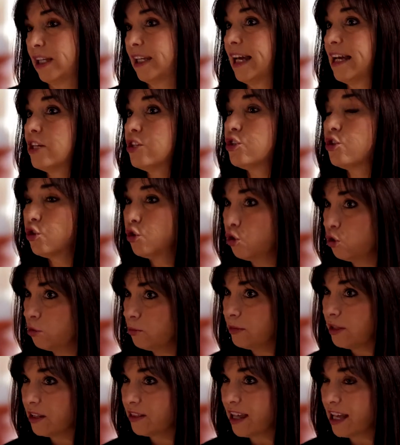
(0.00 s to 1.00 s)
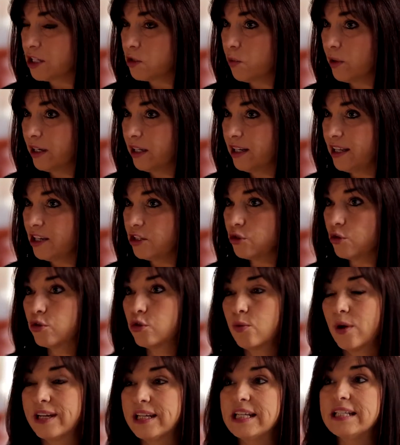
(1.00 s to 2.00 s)
can I assume that that's what it is, or
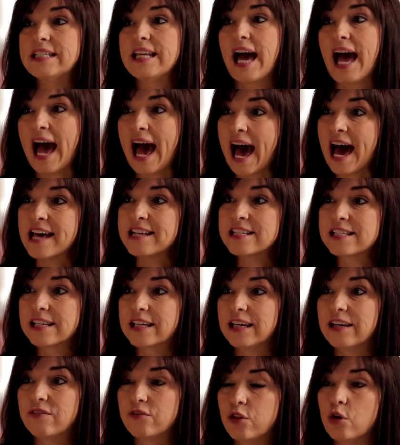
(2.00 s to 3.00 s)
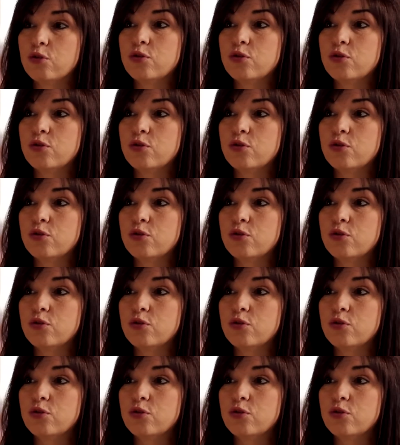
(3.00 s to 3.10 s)
do I need to ask if